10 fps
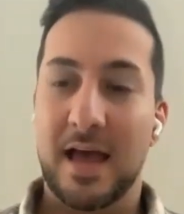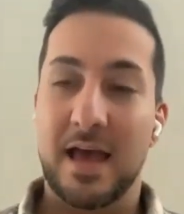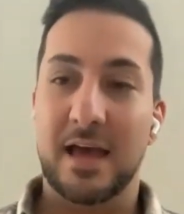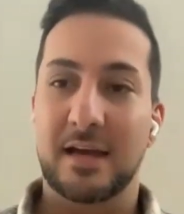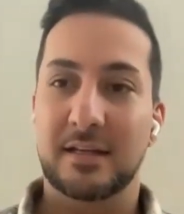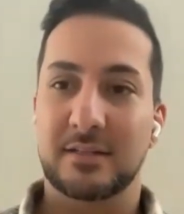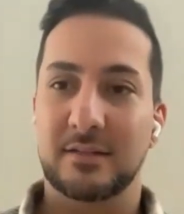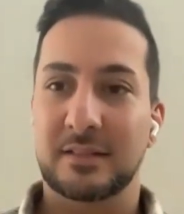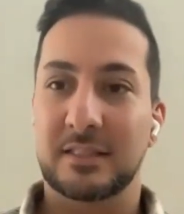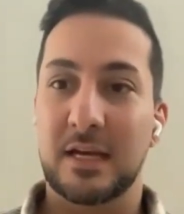
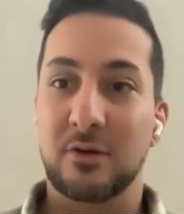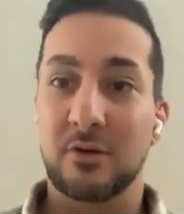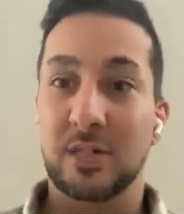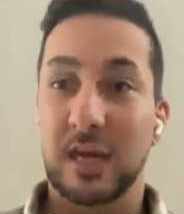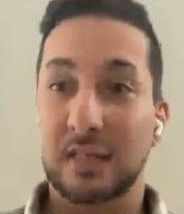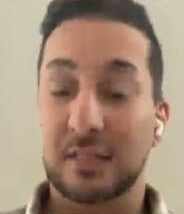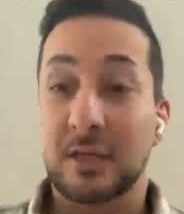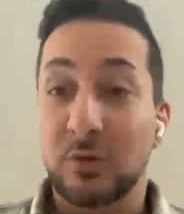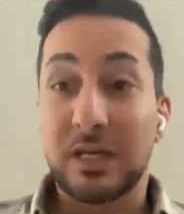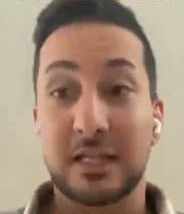And they were like,
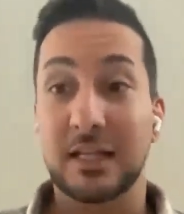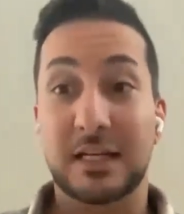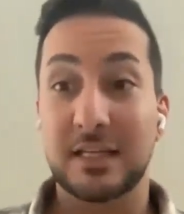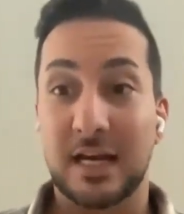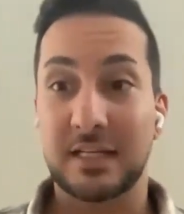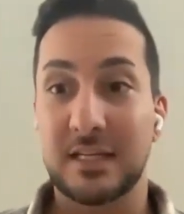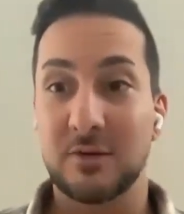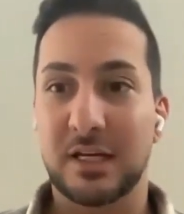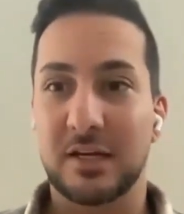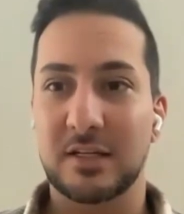they really liked the
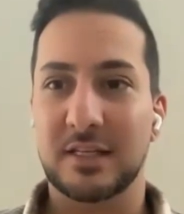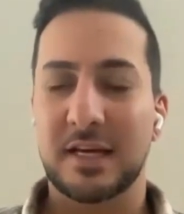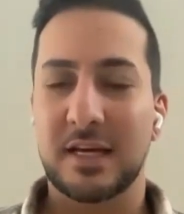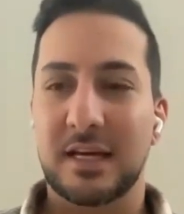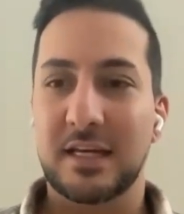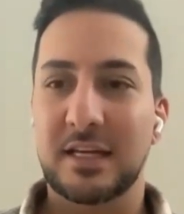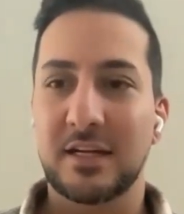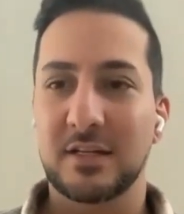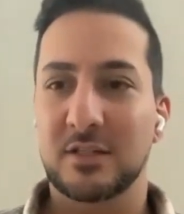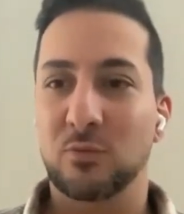idea because
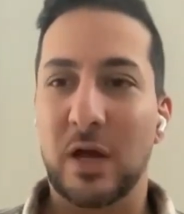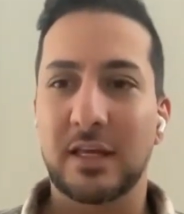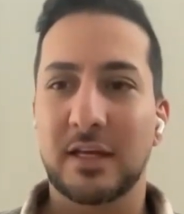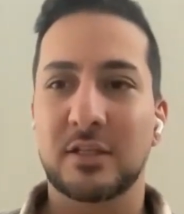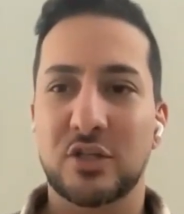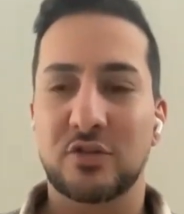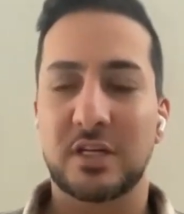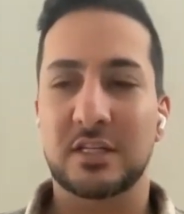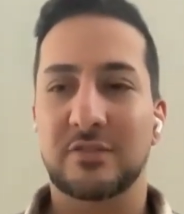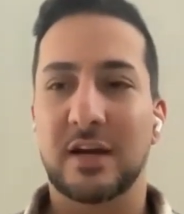here's the wedding
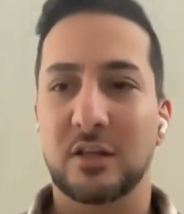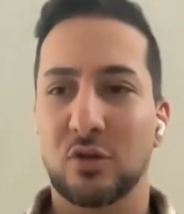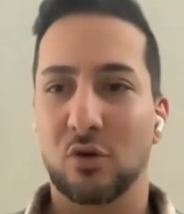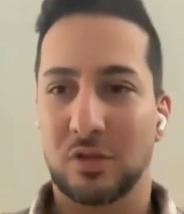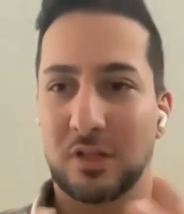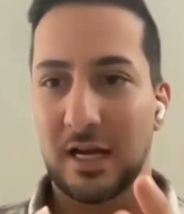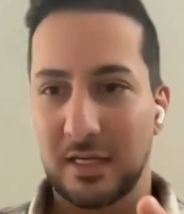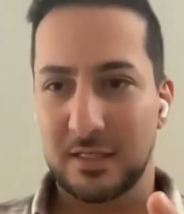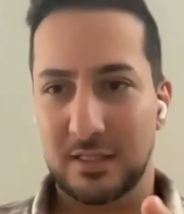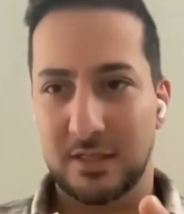industry is very
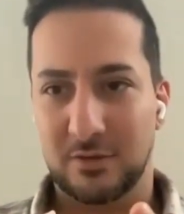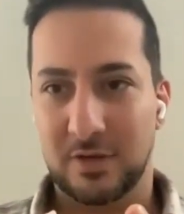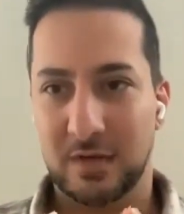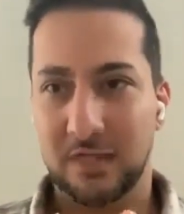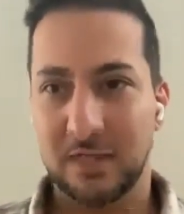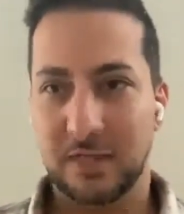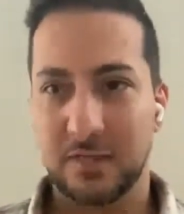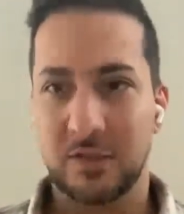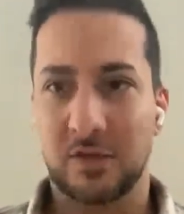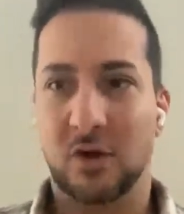localized, right?
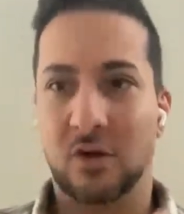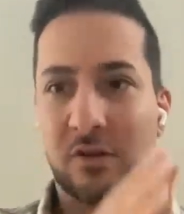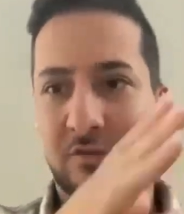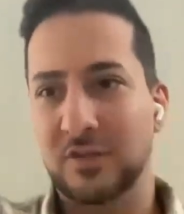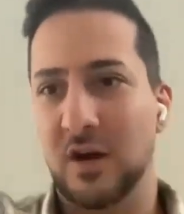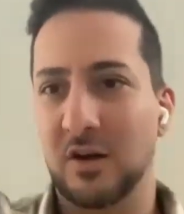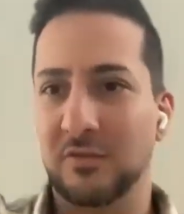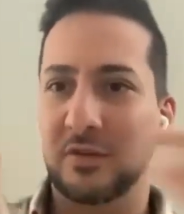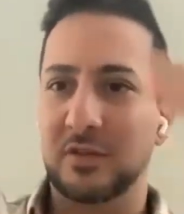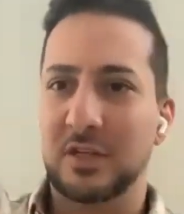You're all the
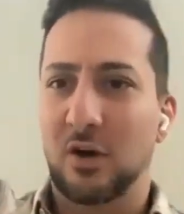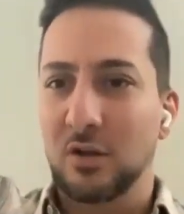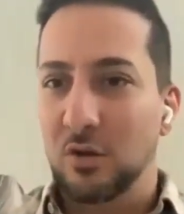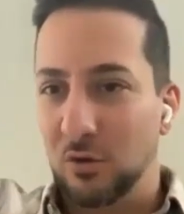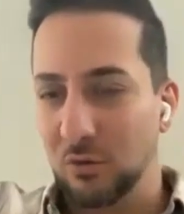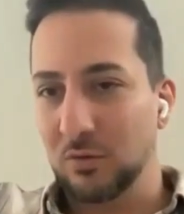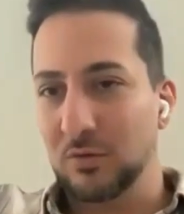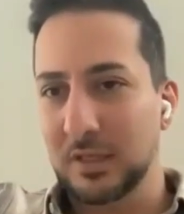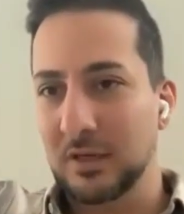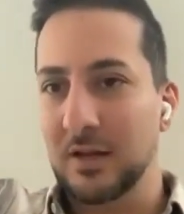photographers, they're all
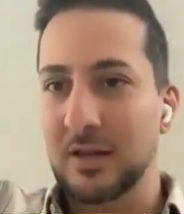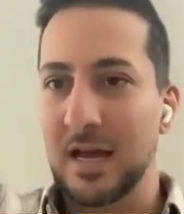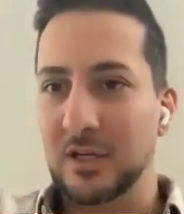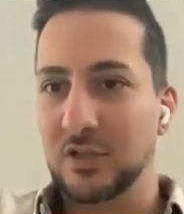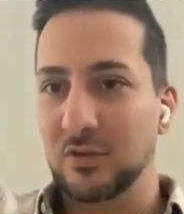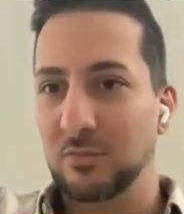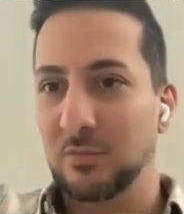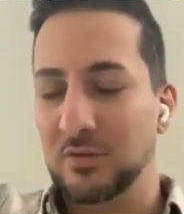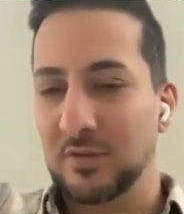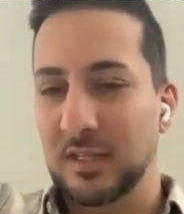local. They're not national.
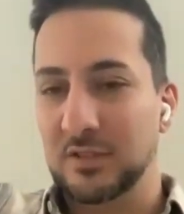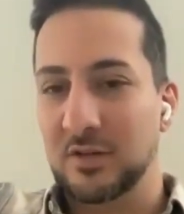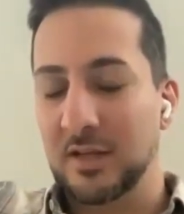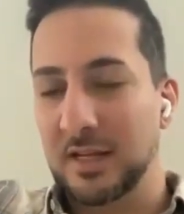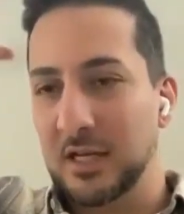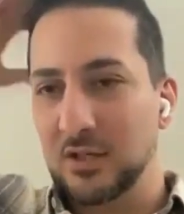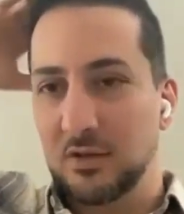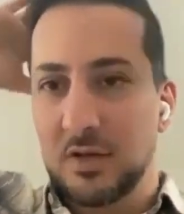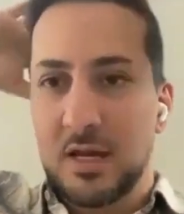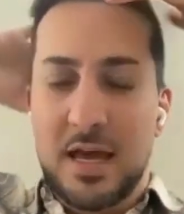Most of the things are not
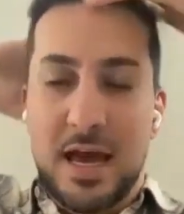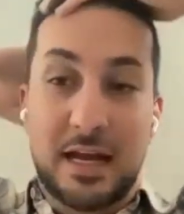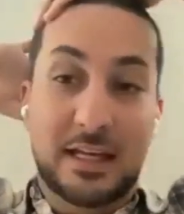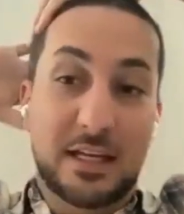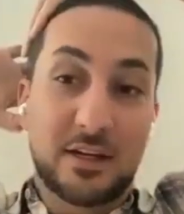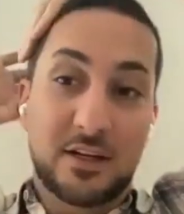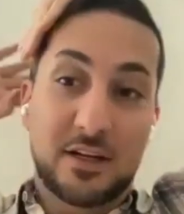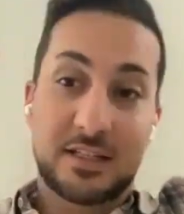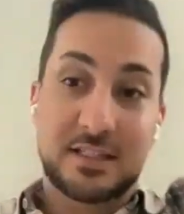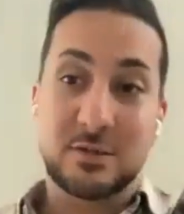national. And here
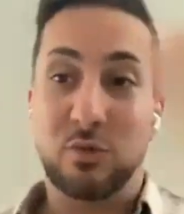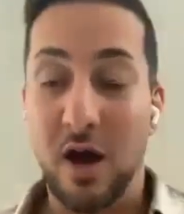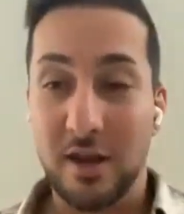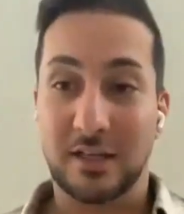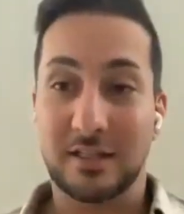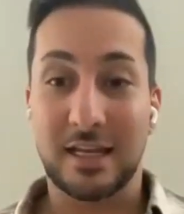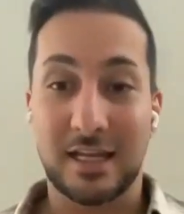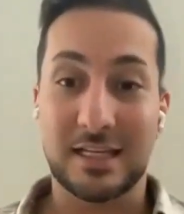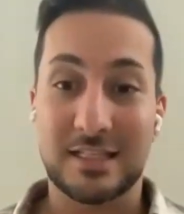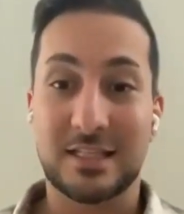there is this product
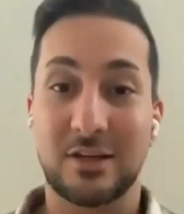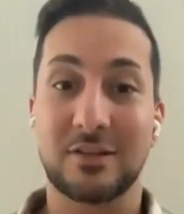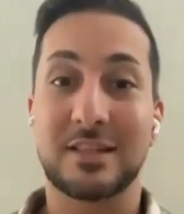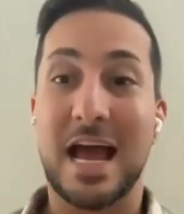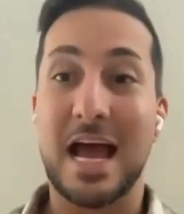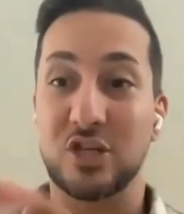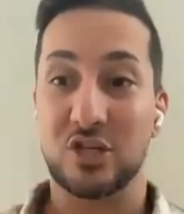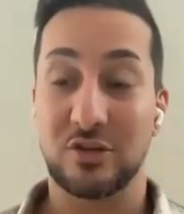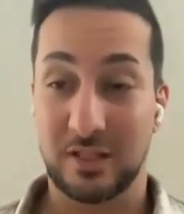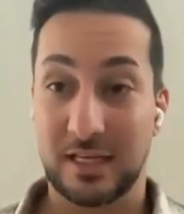that they can sell
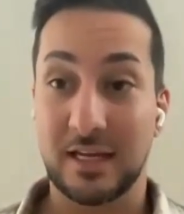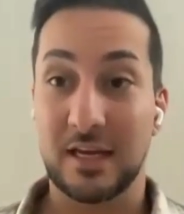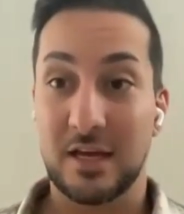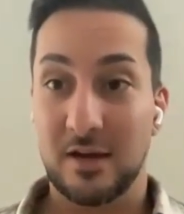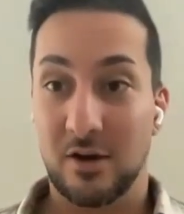nationally